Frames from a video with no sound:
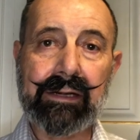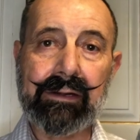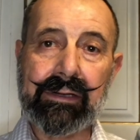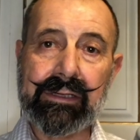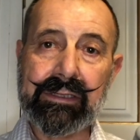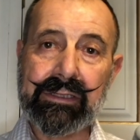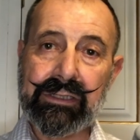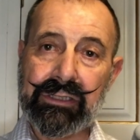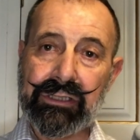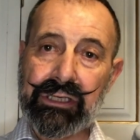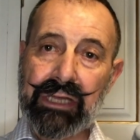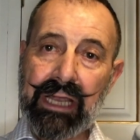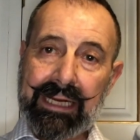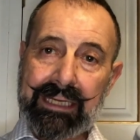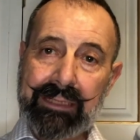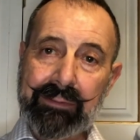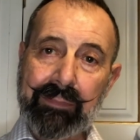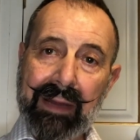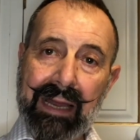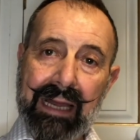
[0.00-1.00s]
is
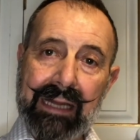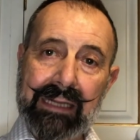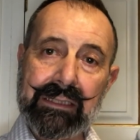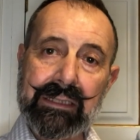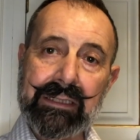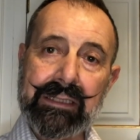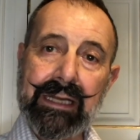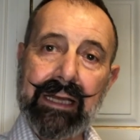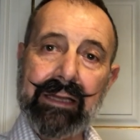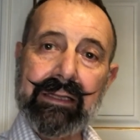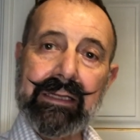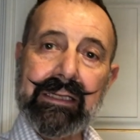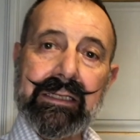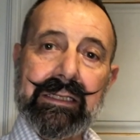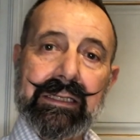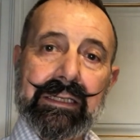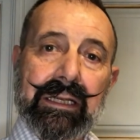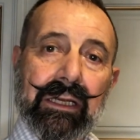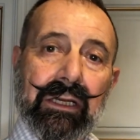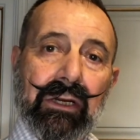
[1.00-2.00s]
checked patterns. Now this
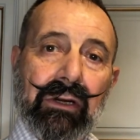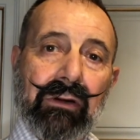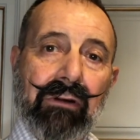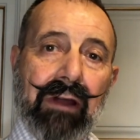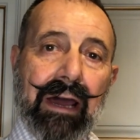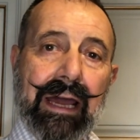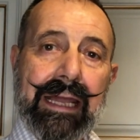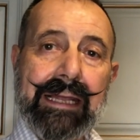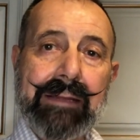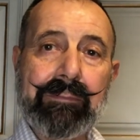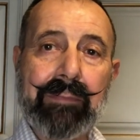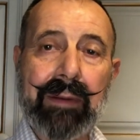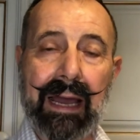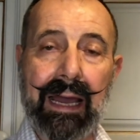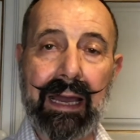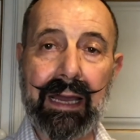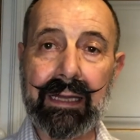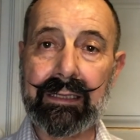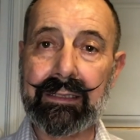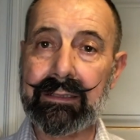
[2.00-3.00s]
is a grey
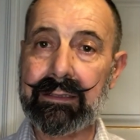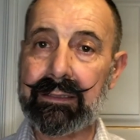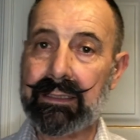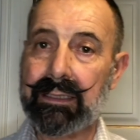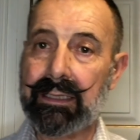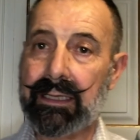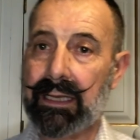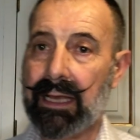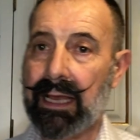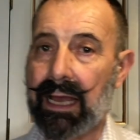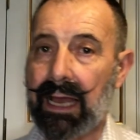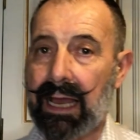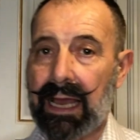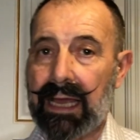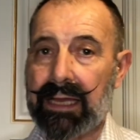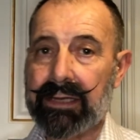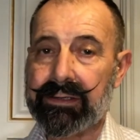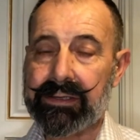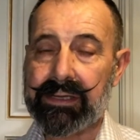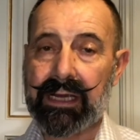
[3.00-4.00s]
pattern,
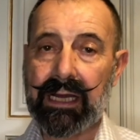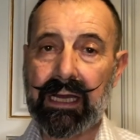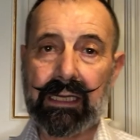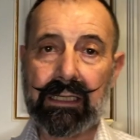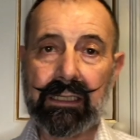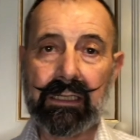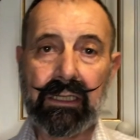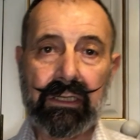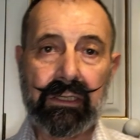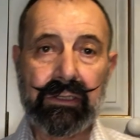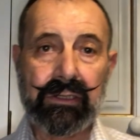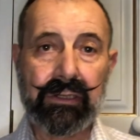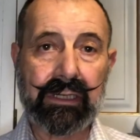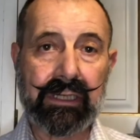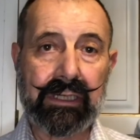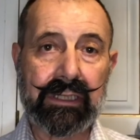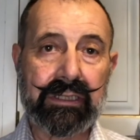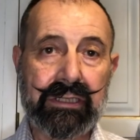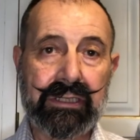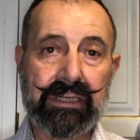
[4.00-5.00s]
and you
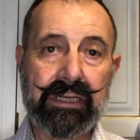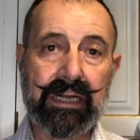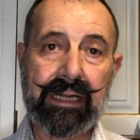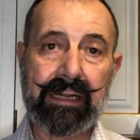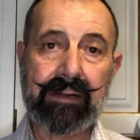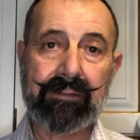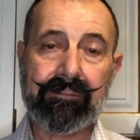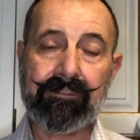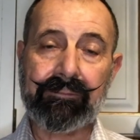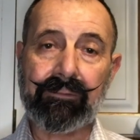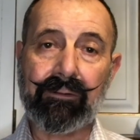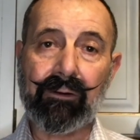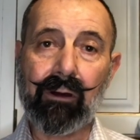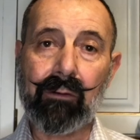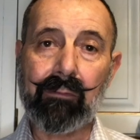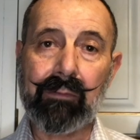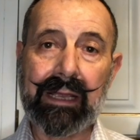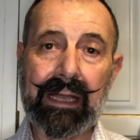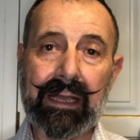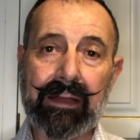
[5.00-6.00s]
can see
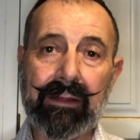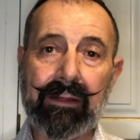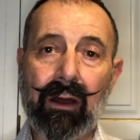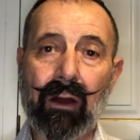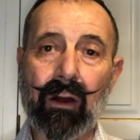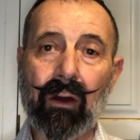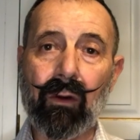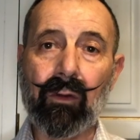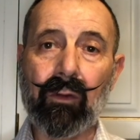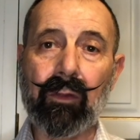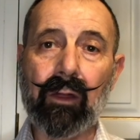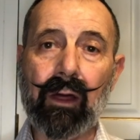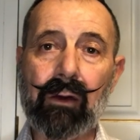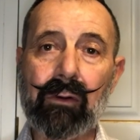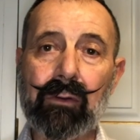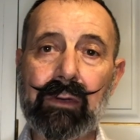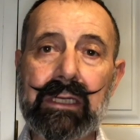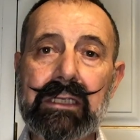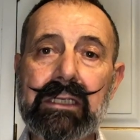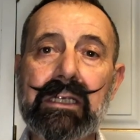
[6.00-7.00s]
from it,
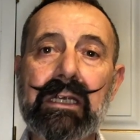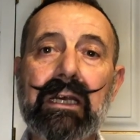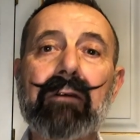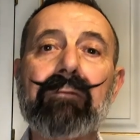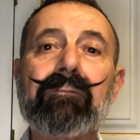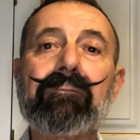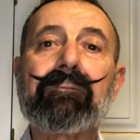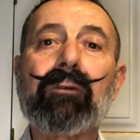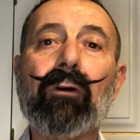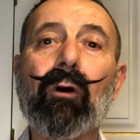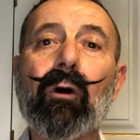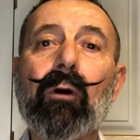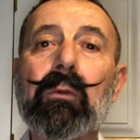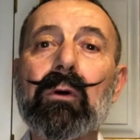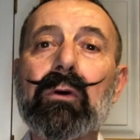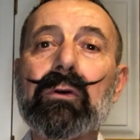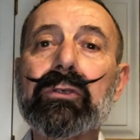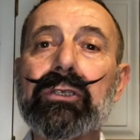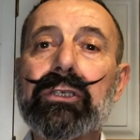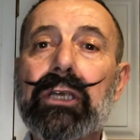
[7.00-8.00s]
although it's a
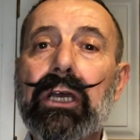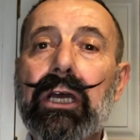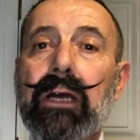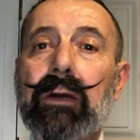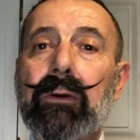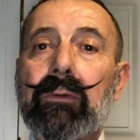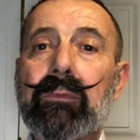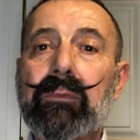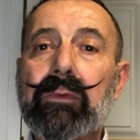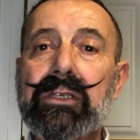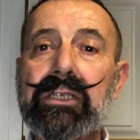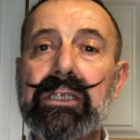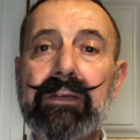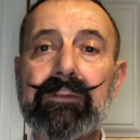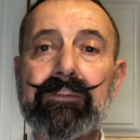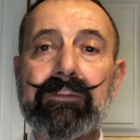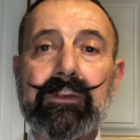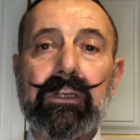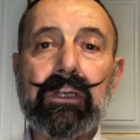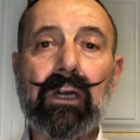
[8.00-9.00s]
formal shirt,
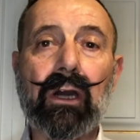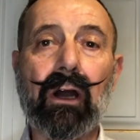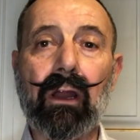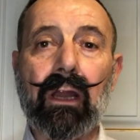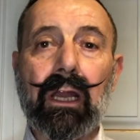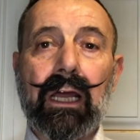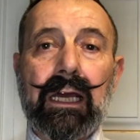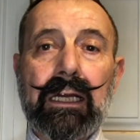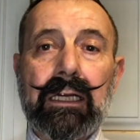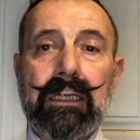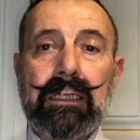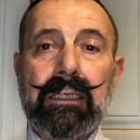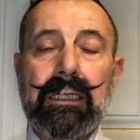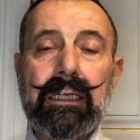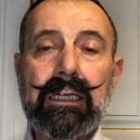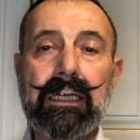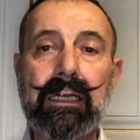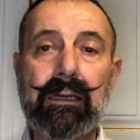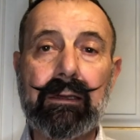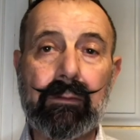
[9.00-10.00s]
stiffened collar,
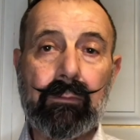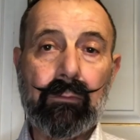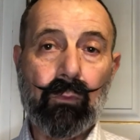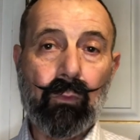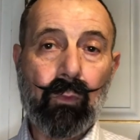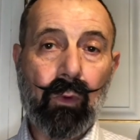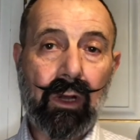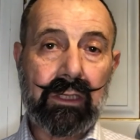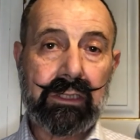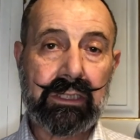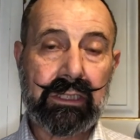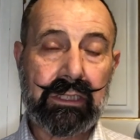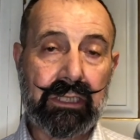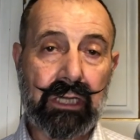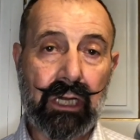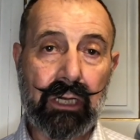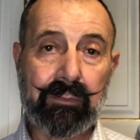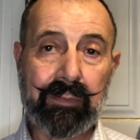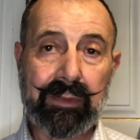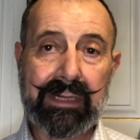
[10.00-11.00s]
whilst it's
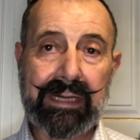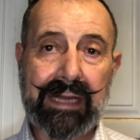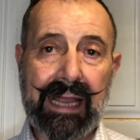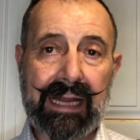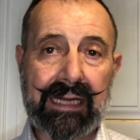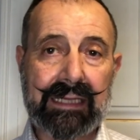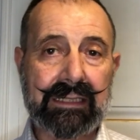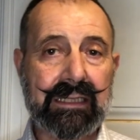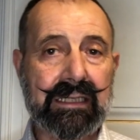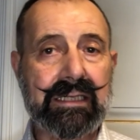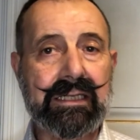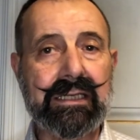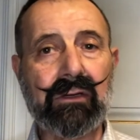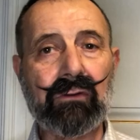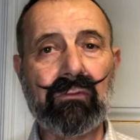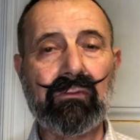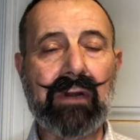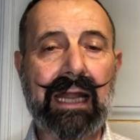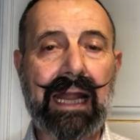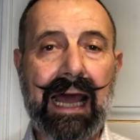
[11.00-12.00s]
open necked, still
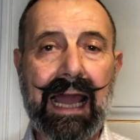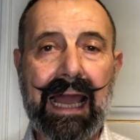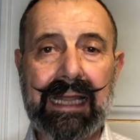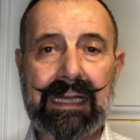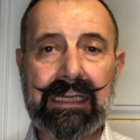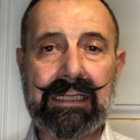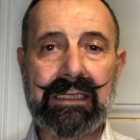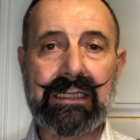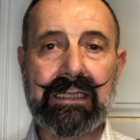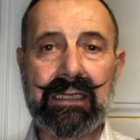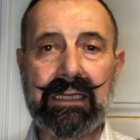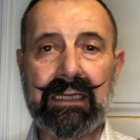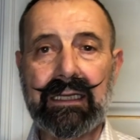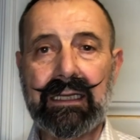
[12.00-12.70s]
relaxed,